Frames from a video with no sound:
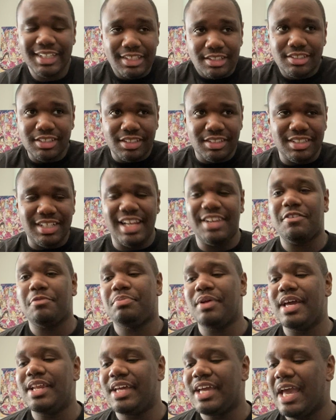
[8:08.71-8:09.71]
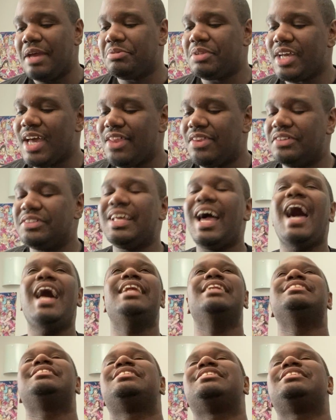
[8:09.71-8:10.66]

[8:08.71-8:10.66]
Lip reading: They were playing a game together. That is